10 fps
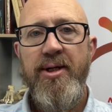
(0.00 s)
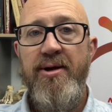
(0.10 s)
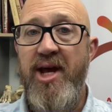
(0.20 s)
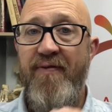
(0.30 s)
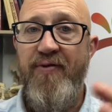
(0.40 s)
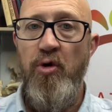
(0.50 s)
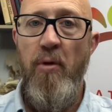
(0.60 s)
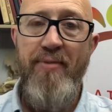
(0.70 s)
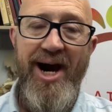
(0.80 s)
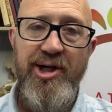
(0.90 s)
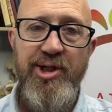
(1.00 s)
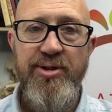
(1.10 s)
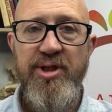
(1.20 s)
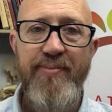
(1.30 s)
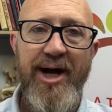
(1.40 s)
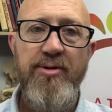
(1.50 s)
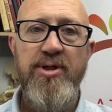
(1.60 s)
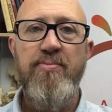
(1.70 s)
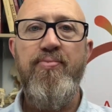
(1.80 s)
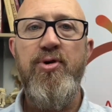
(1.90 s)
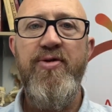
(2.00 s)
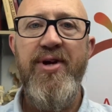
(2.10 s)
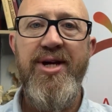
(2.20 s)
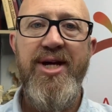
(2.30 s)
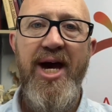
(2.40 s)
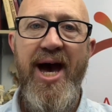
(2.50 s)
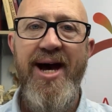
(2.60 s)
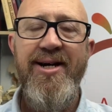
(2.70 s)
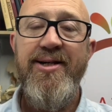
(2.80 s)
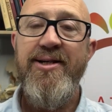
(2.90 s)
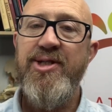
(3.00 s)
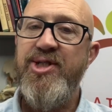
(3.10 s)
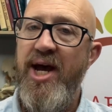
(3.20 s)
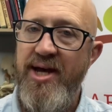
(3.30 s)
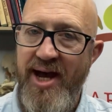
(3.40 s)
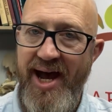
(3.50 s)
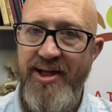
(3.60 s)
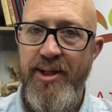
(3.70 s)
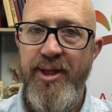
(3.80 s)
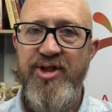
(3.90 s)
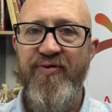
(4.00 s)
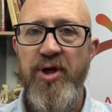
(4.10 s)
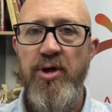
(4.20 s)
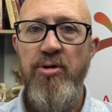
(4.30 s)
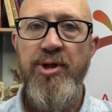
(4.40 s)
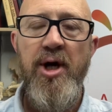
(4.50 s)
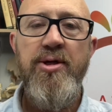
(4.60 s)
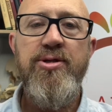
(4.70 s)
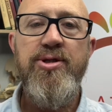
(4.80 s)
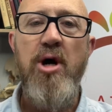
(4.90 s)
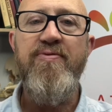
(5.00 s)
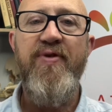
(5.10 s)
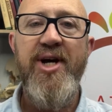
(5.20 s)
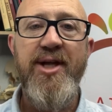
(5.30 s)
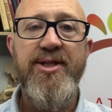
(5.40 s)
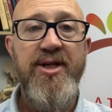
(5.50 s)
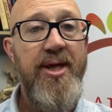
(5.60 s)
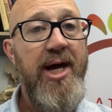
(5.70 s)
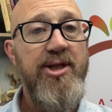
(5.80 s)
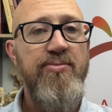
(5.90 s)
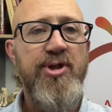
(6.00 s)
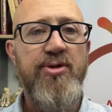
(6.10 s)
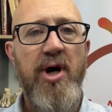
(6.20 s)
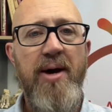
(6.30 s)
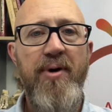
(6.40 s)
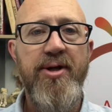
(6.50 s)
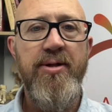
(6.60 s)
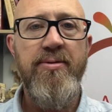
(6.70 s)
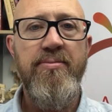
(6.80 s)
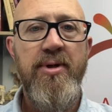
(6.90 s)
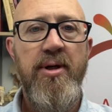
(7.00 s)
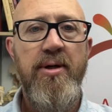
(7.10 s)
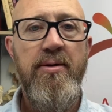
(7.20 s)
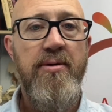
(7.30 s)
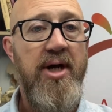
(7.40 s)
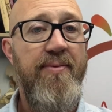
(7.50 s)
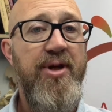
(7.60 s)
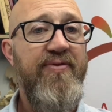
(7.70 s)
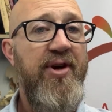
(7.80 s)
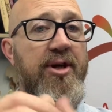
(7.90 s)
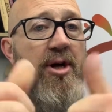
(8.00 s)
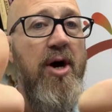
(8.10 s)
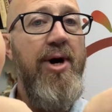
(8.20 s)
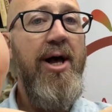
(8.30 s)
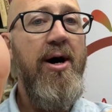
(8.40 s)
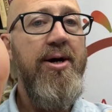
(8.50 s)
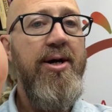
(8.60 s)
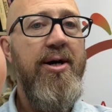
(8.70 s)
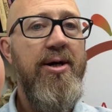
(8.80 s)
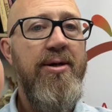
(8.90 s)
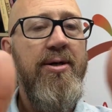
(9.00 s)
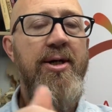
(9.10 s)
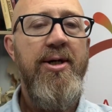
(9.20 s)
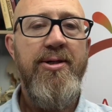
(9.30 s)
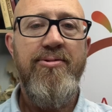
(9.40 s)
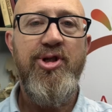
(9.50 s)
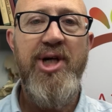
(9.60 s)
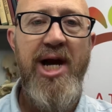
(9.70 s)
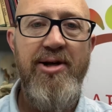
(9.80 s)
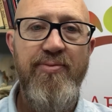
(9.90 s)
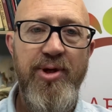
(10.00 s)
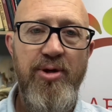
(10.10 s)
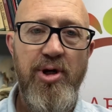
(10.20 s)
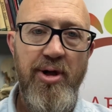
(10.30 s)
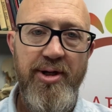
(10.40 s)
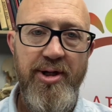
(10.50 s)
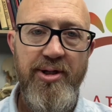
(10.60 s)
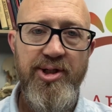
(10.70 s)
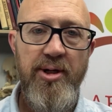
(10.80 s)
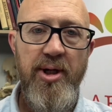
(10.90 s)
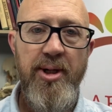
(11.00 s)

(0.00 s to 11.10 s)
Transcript: If you're passionate about improving care and staying ahead in this field, don't forget to hit that subscribe button, give this video a like, and share it with your colleagues.